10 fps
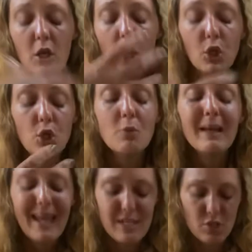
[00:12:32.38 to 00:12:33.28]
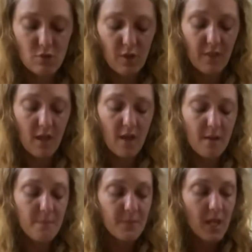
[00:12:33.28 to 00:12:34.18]
accumulation
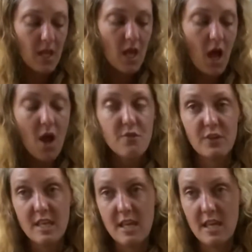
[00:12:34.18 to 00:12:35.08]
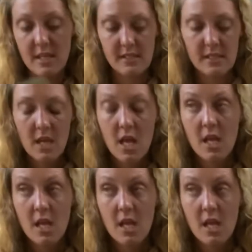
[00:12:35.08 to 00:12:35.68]
over years.